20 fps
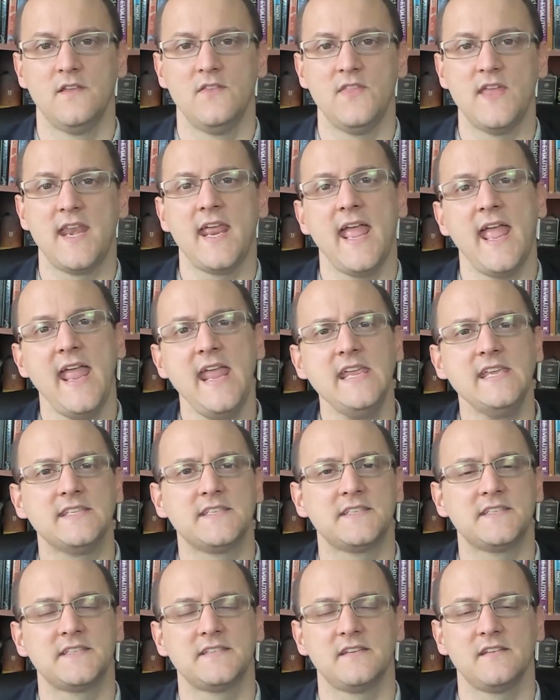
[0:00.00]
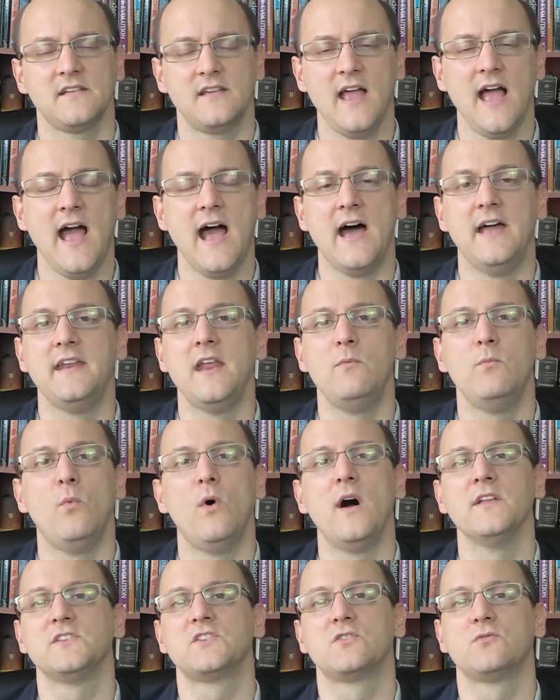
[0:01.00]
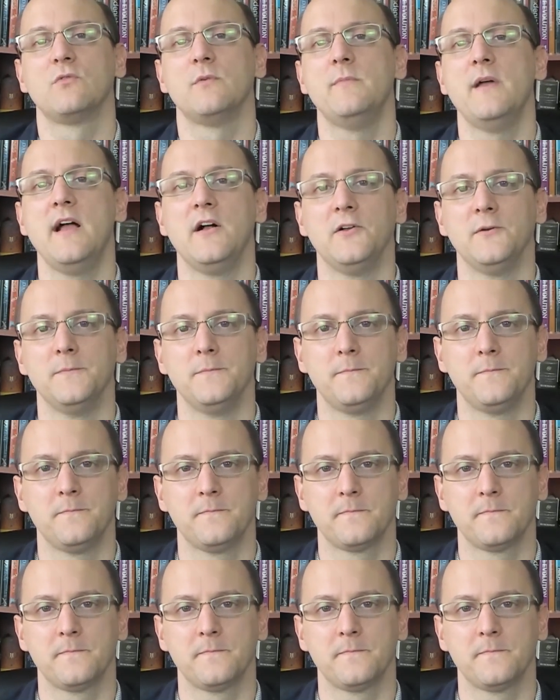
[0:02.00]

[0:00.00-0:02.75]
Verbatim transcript: that hates God and wants to rebel.